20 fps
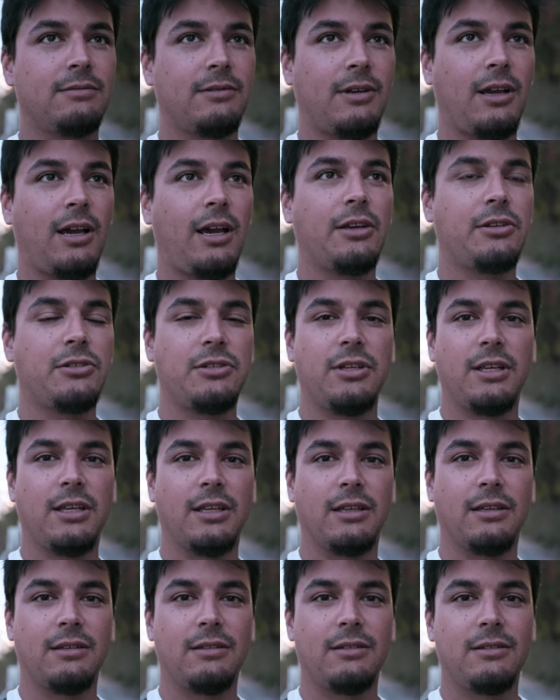hot
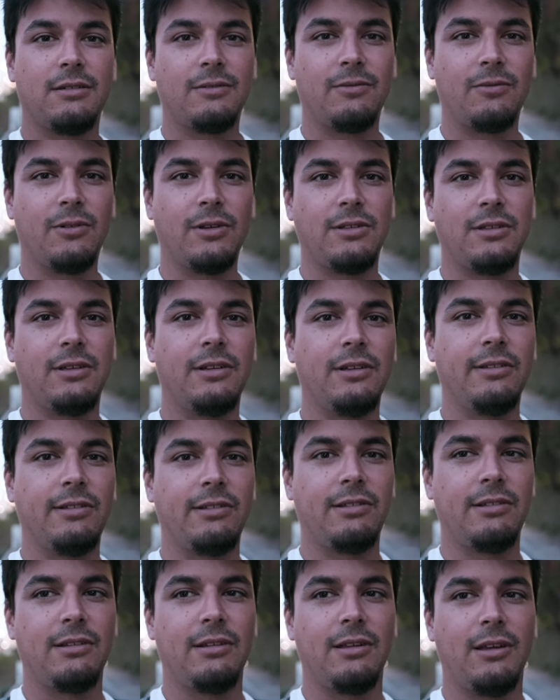chicken, which
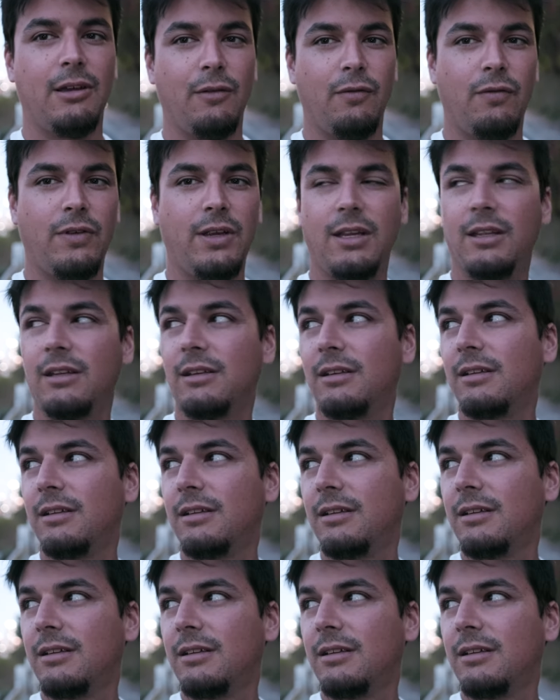is a vegan.